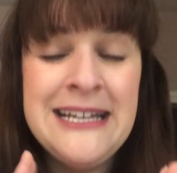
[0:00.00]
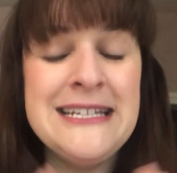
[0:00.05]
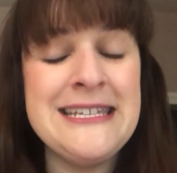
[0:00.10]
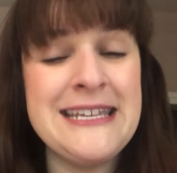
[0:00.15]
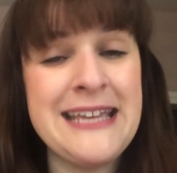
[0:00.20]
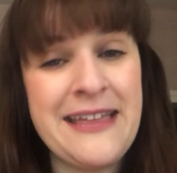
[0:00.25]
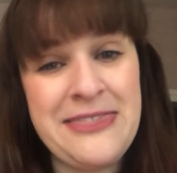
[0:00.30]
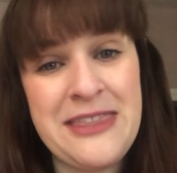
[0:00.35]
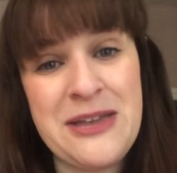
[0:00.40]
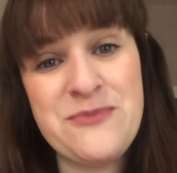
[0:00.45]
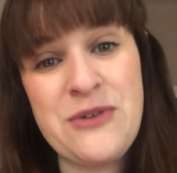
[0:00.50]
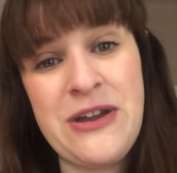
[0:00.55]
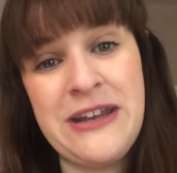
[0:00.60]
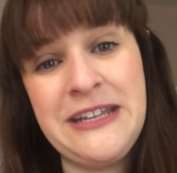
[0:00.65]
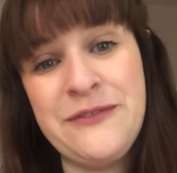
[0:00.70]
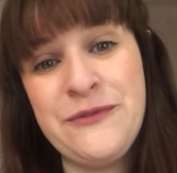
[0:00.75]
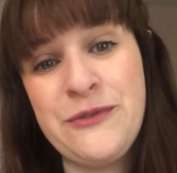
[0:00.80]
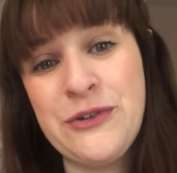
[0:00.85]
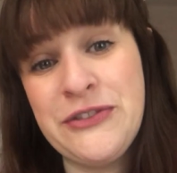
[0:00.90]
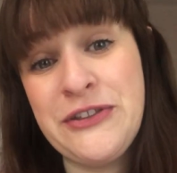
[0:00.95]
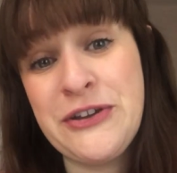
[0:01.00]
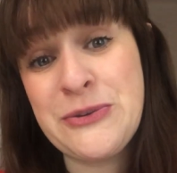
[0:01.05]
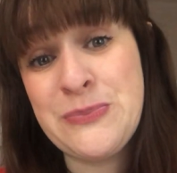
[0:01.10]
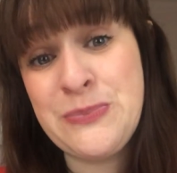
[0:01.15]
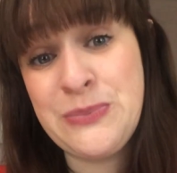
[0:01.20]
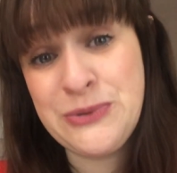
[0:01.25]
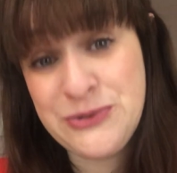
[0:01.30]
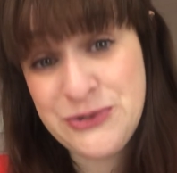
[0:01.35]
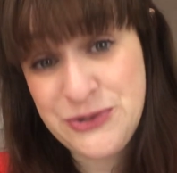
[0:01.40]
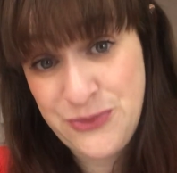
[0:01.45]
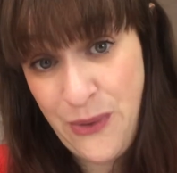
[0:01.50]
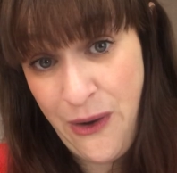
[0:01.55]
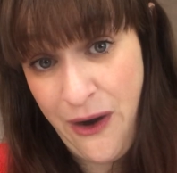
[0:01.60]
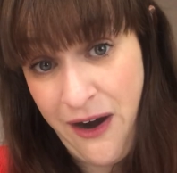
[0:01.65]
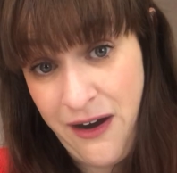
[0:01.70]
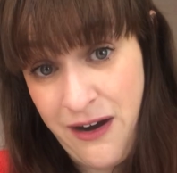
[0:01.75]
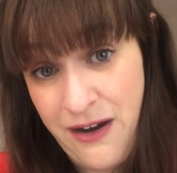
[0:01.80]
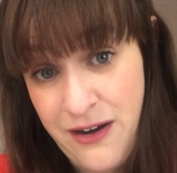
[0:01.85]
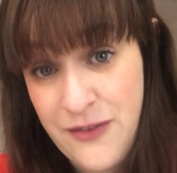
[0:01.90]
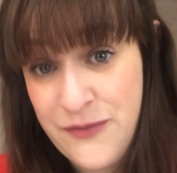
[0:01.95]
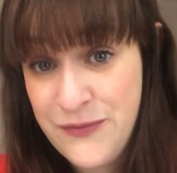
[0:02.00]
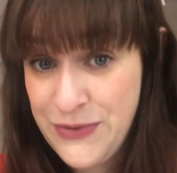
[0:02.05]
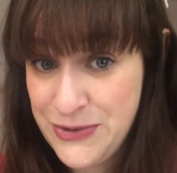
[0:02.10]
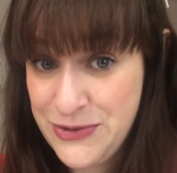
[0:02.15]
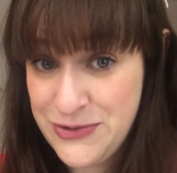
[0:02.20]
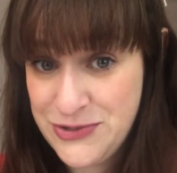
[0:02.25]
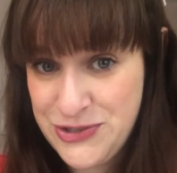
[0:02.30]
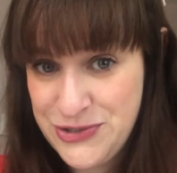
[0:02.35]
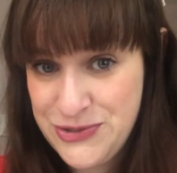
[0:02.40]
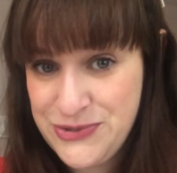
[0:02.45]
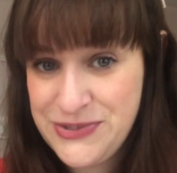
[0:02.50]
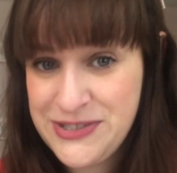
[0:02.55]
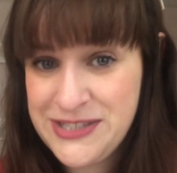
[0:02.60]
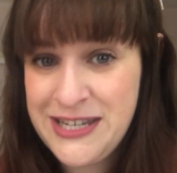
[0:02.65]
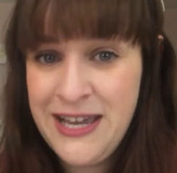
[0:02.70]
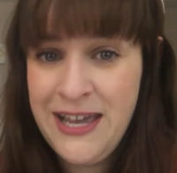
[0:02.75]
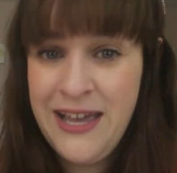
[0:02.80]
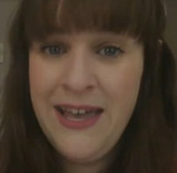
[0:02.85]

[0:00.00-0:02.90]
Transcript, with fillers: to get them ready for their boudoir photo shoot.